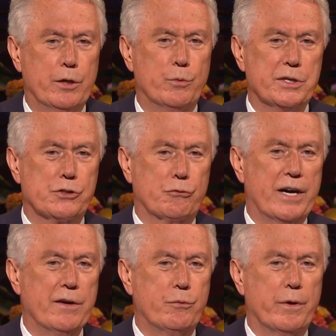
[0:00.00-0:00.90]
and we
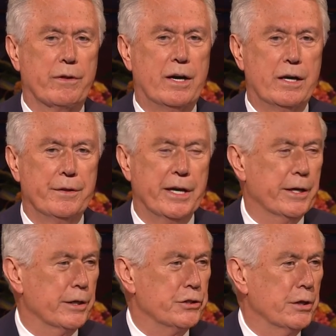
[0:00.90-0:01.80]
strive with all the
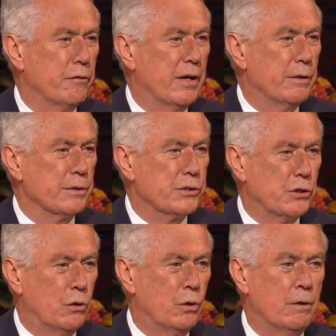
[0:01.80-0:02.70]
energy of our
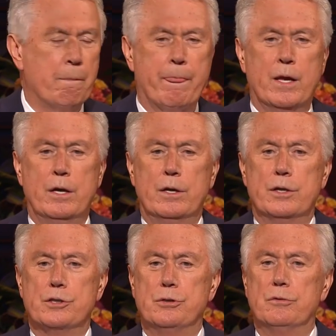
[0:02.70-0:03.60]
soul
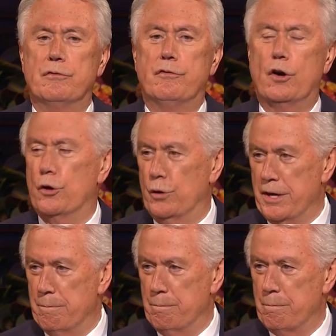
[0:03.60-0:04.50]
to follow
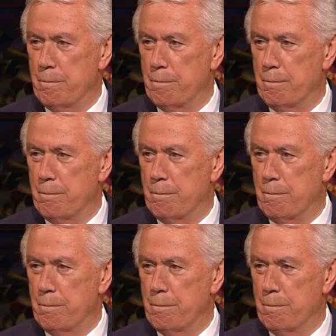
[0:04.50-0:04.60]
him.